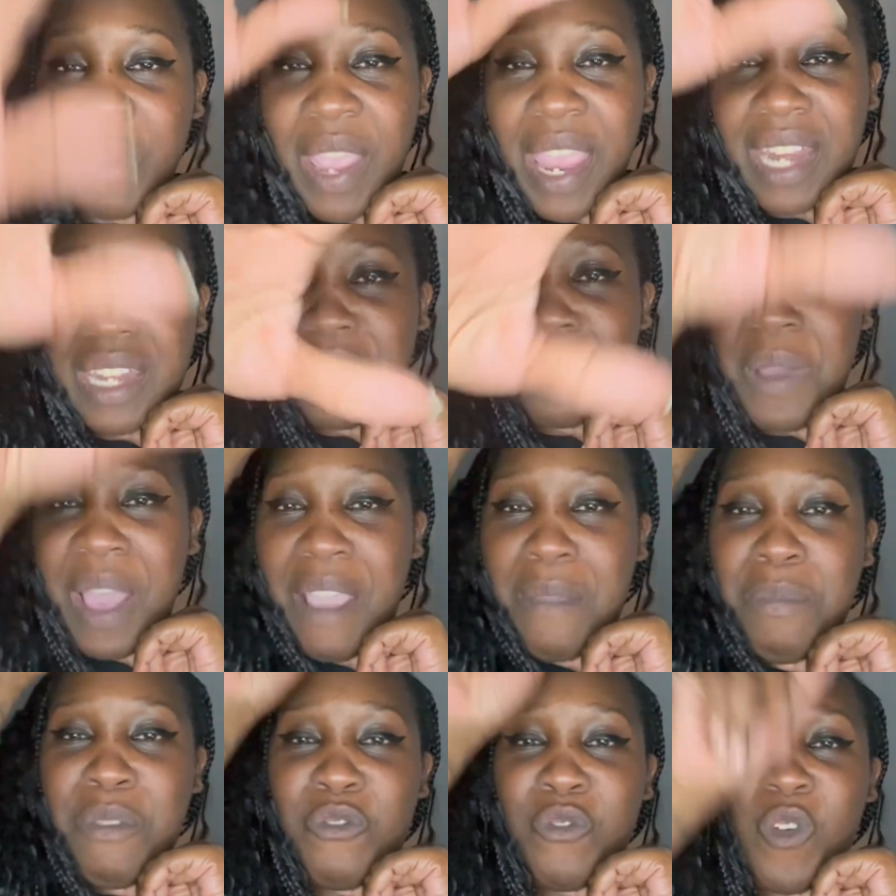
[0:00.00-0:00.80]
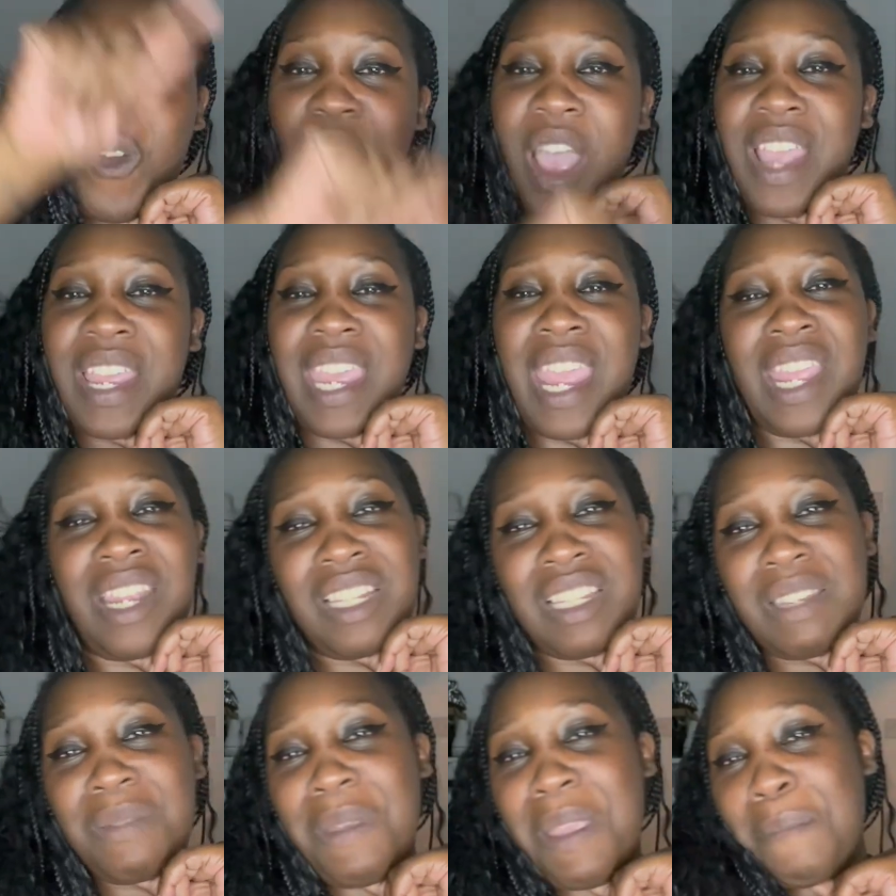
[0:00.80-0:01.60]
anyway, before I get
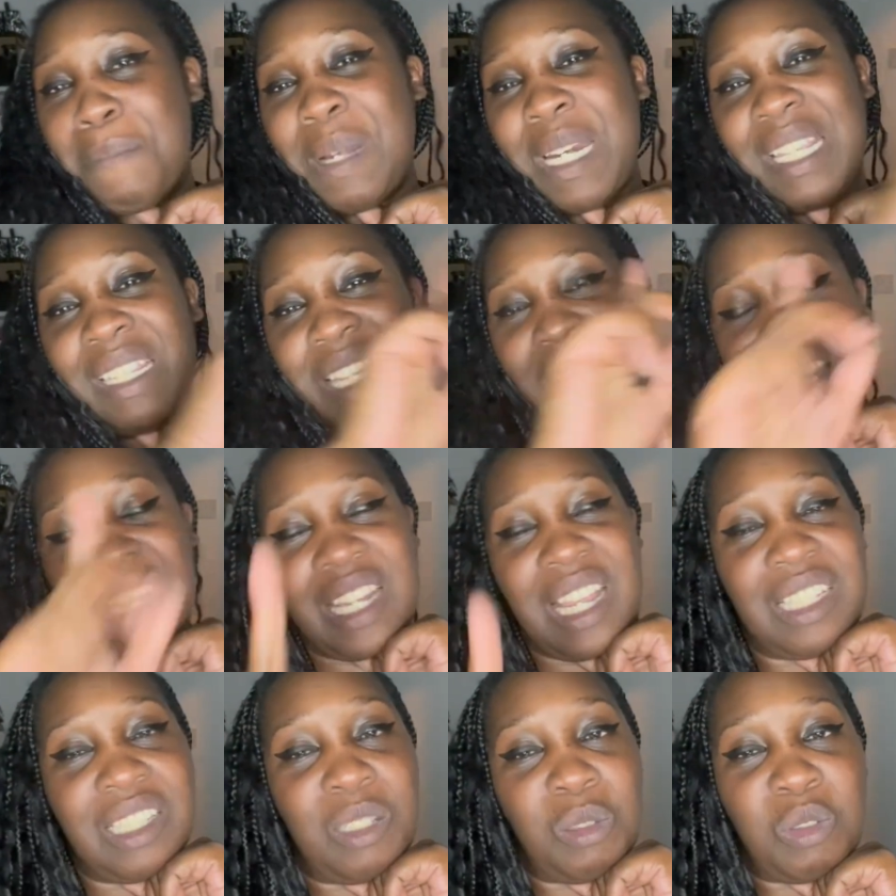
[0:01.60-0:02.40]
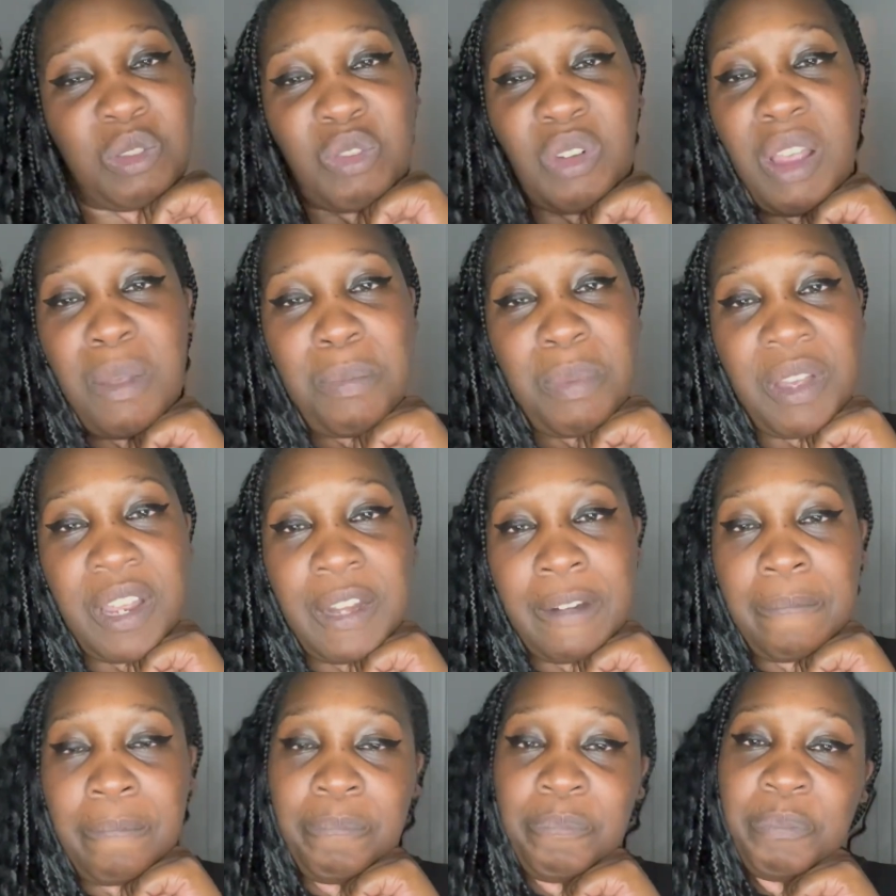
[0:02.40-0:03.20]
into it, please hit that subscribe
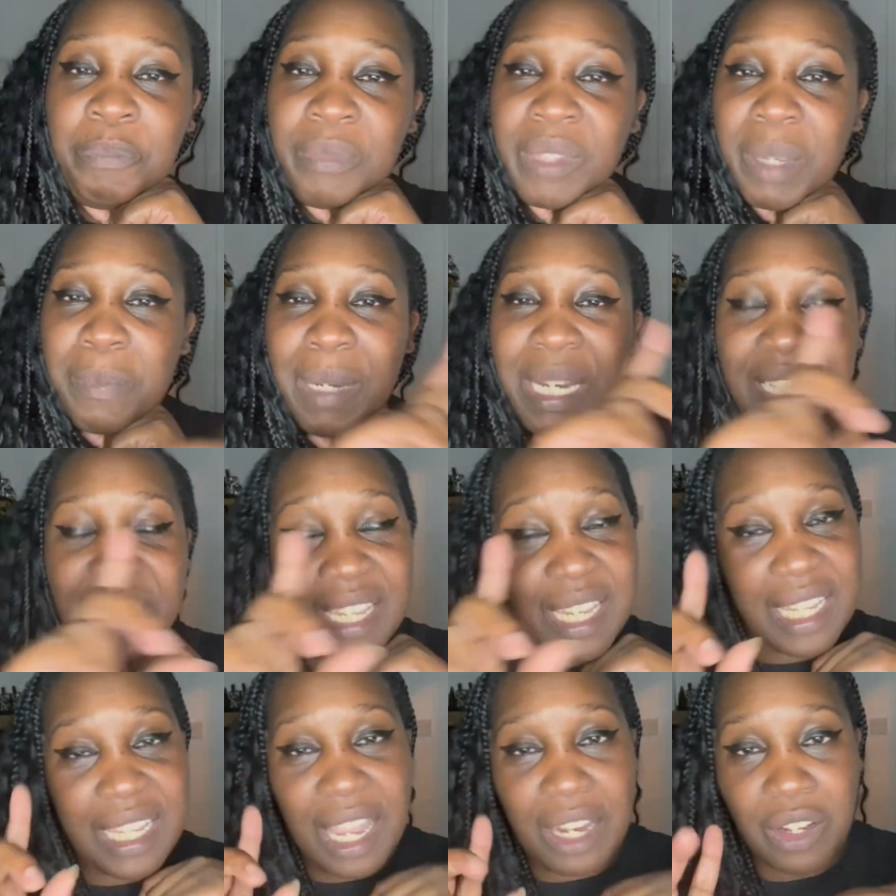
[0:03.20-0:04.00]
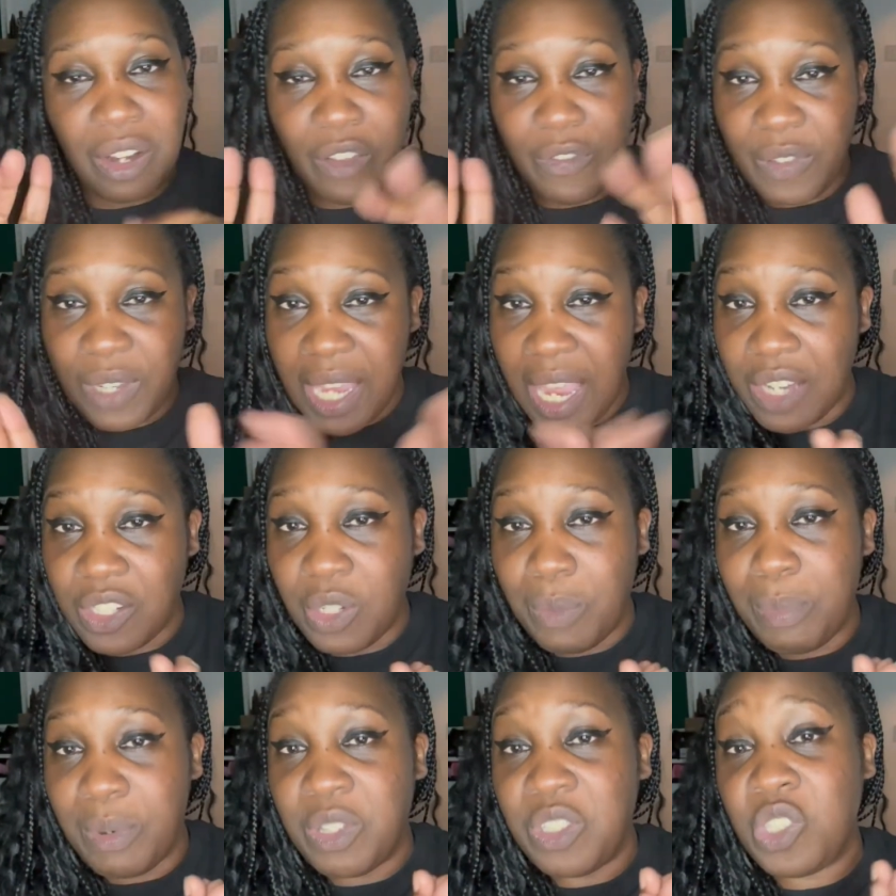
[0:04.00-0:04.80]
button. Please hit that
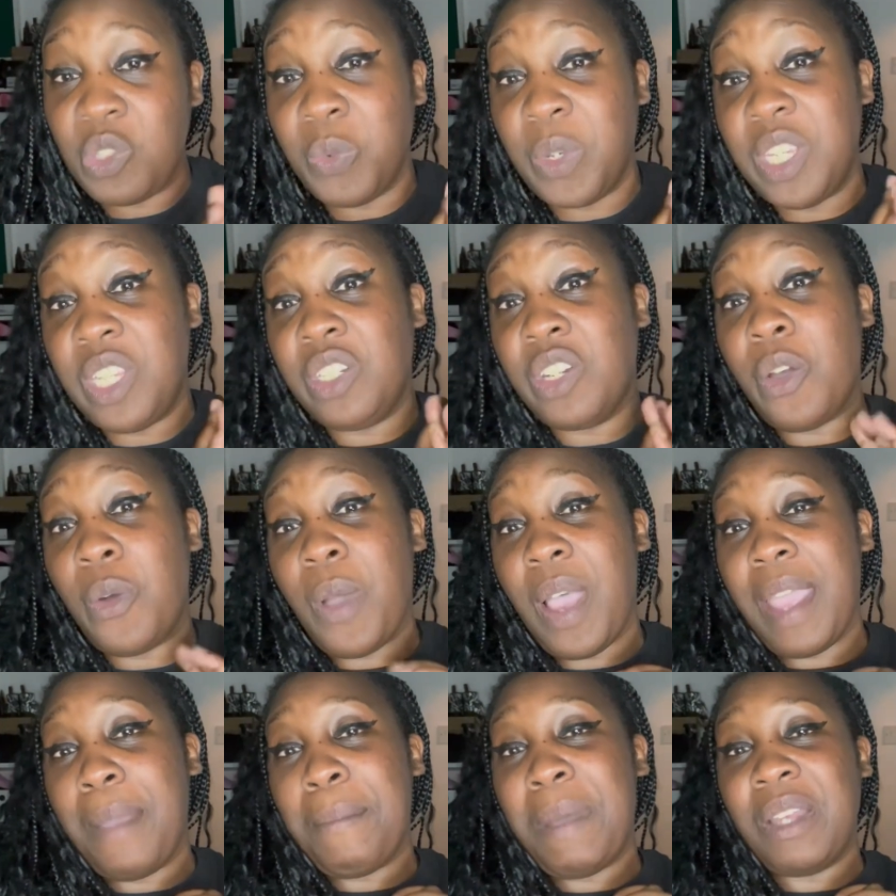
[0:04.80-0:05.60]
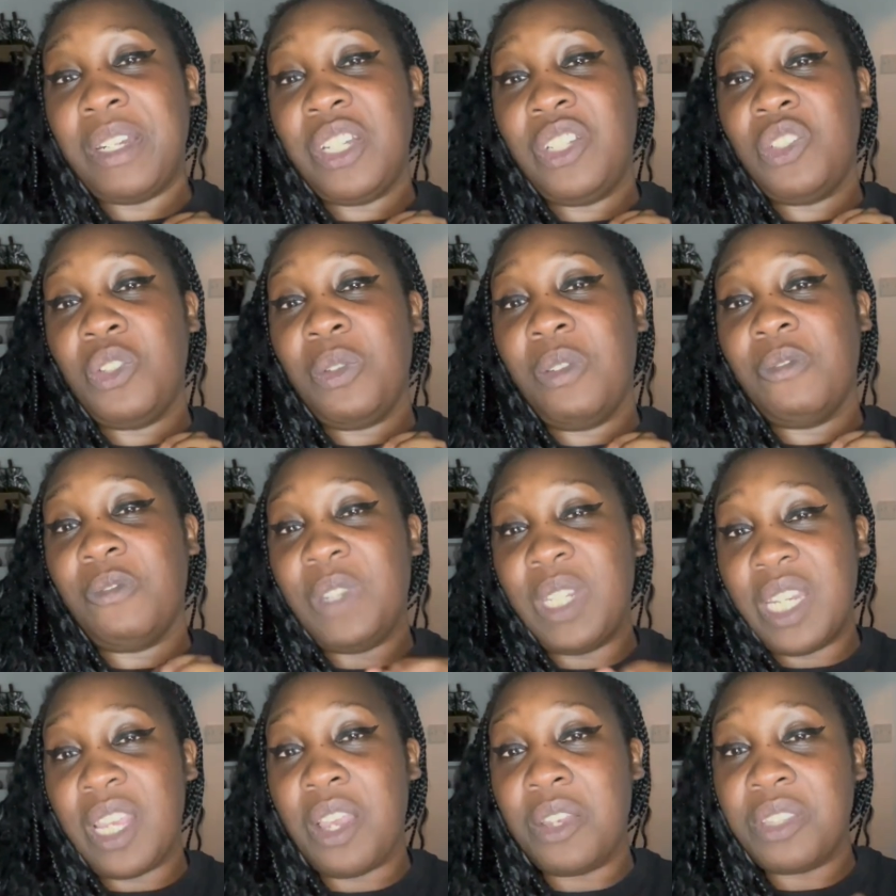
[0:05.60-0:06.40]
notification button so you know I am on and doing
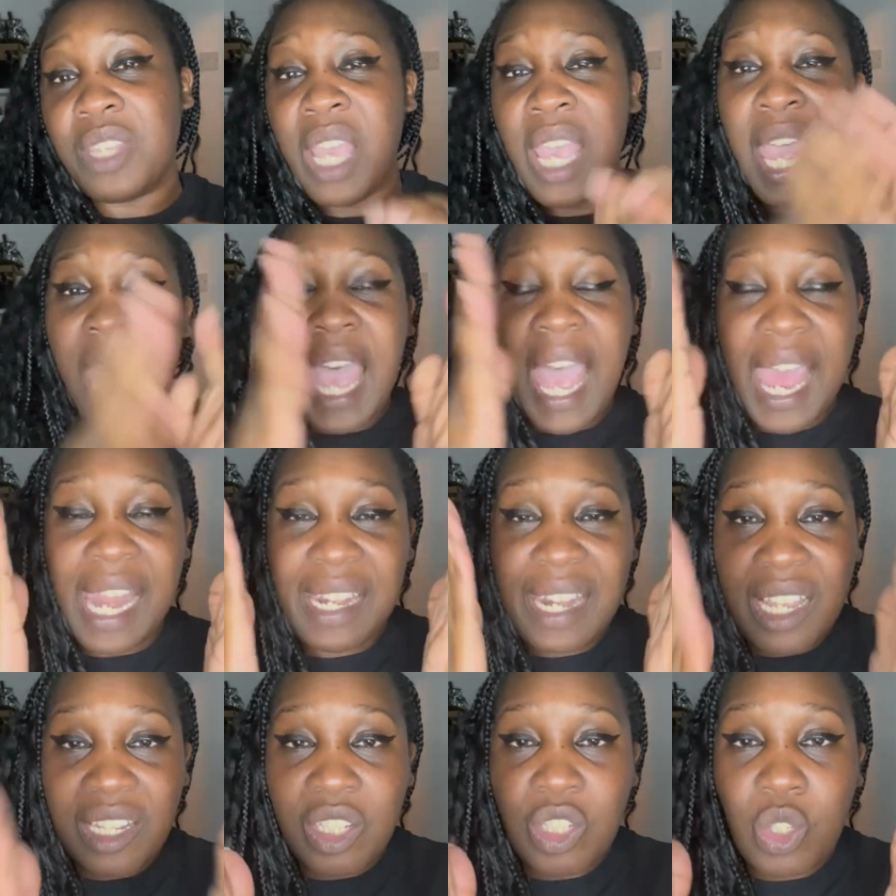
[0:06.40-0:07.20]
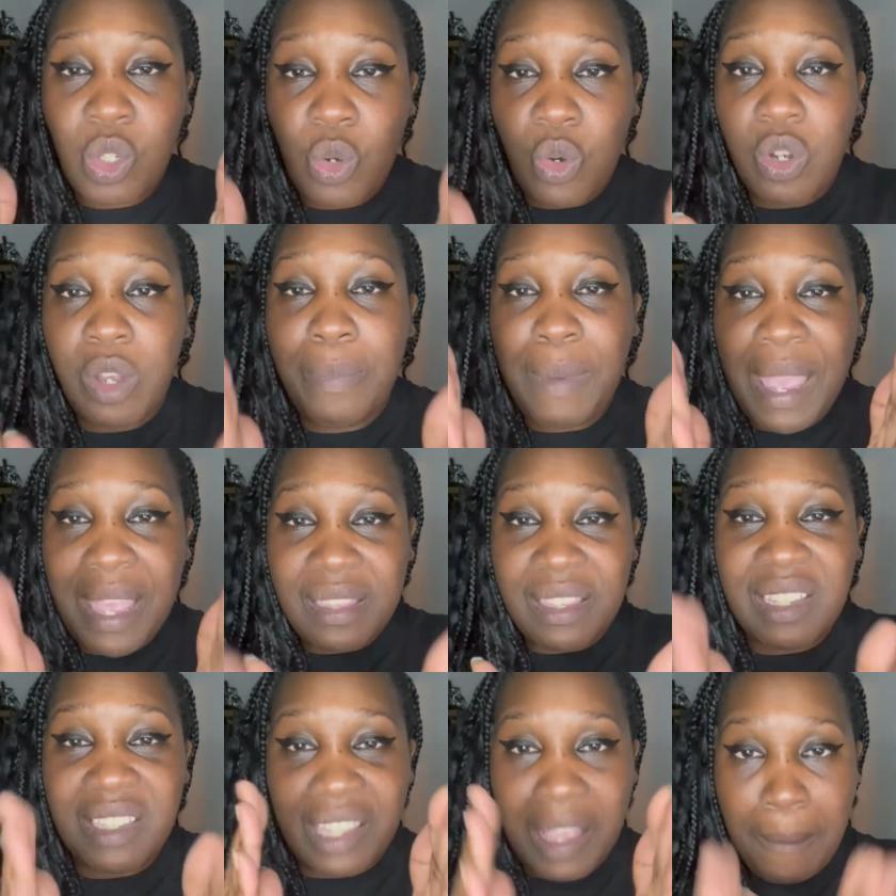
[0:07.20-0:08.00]
videos. And let's talk
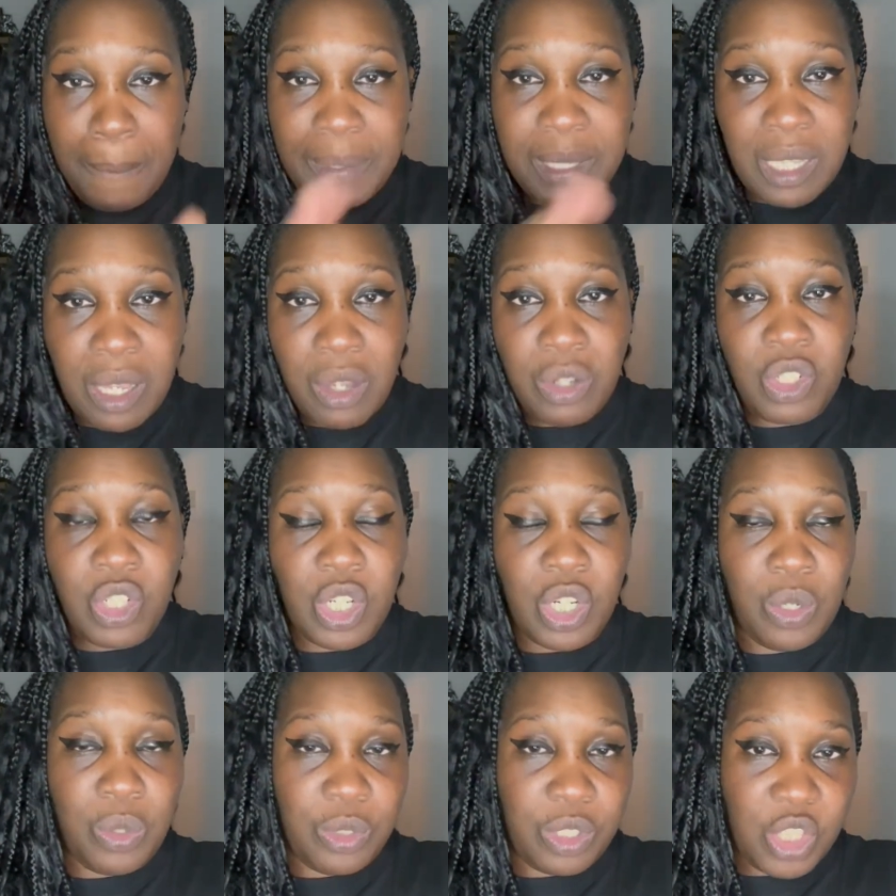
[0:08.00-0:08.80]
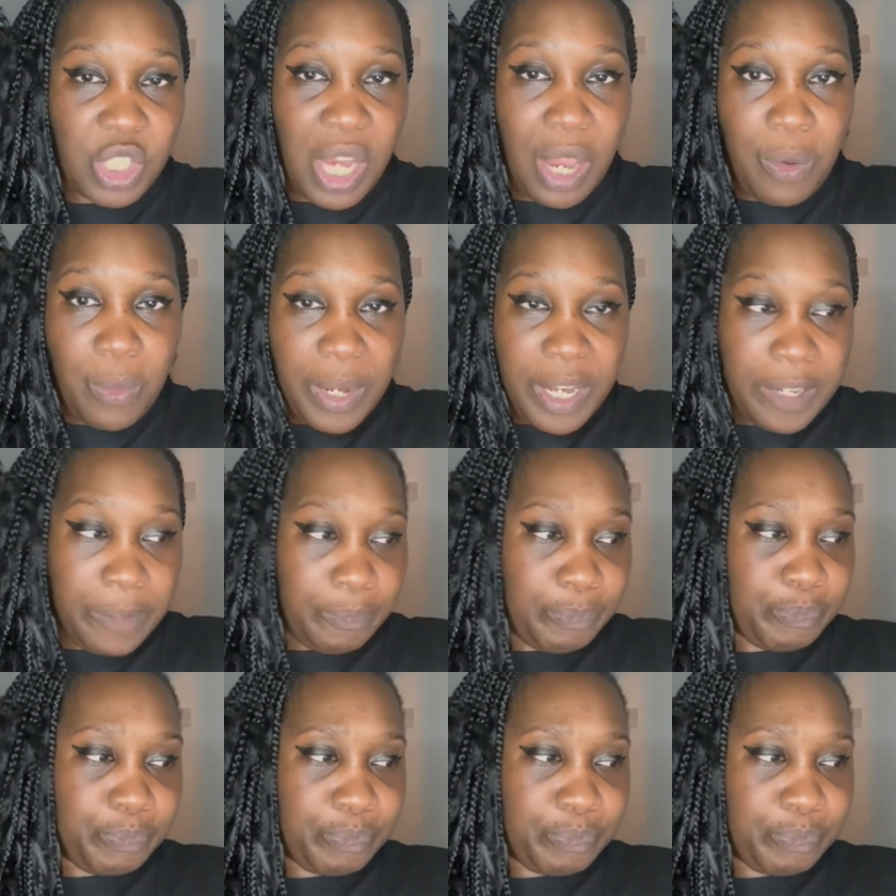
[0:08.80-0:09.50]
about this episode, shall we?